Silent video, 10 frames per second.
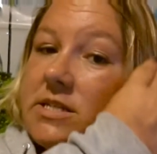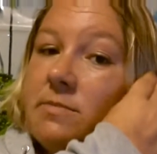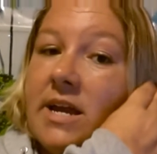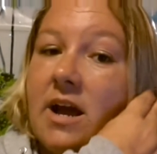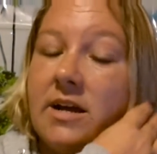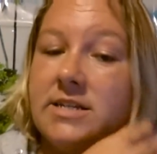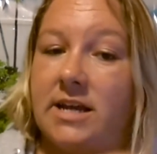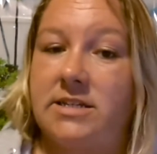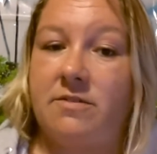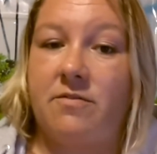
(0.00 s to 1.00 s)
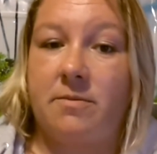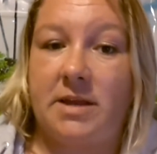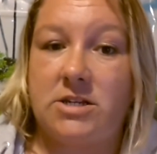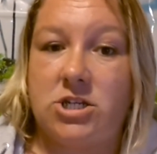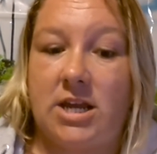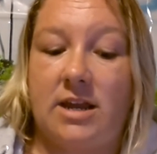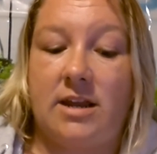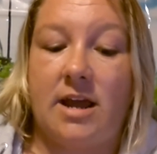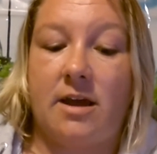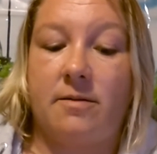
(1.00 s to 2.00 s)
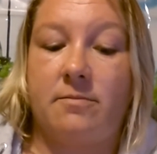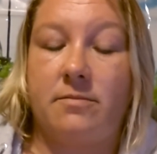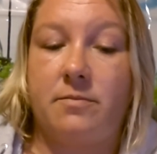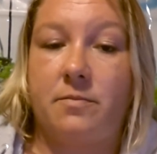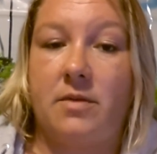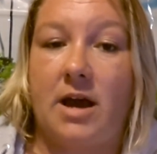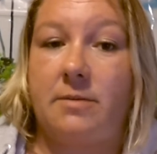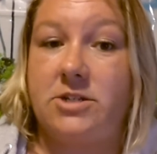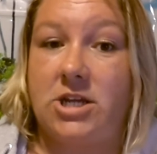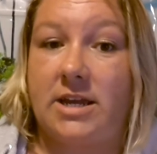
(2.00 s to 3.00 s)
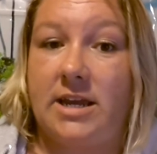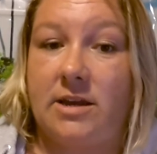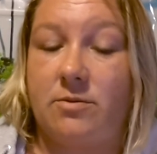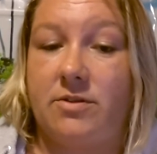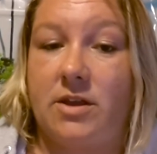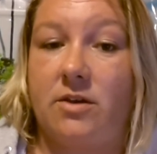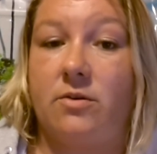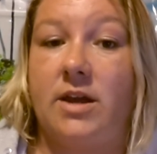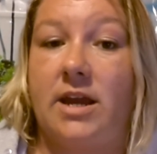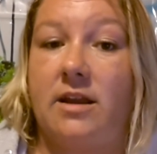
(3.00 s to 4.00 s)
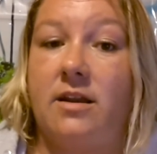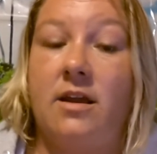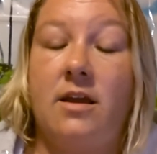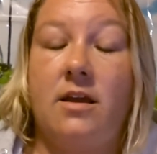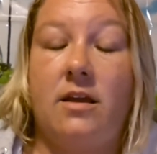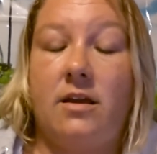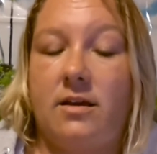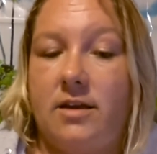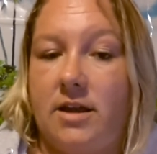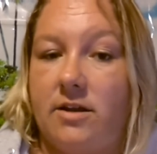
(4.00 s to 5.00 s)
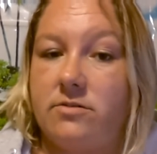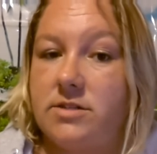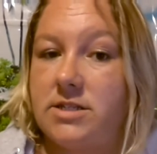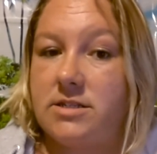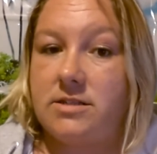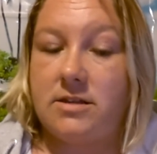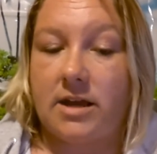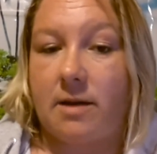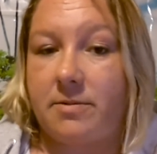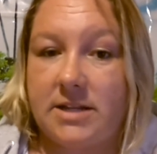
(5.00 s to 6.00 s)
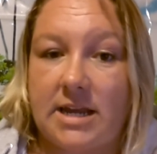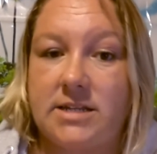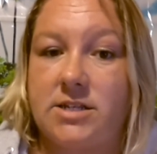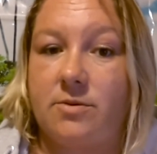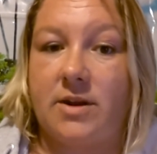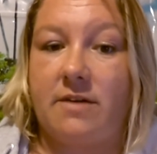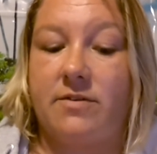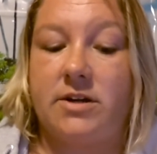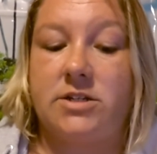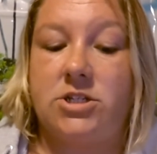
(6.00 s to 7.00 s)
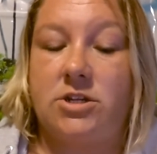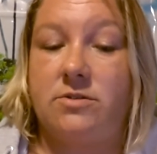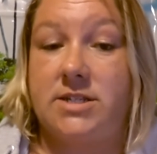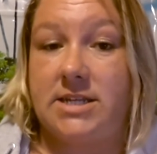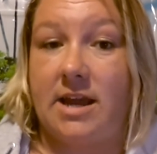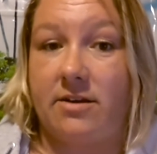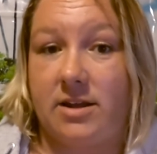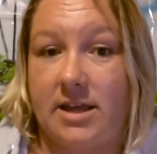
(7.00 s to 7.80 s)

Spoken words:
is my contact information. I'll be checking in with you in, a couple days or whatever to see how you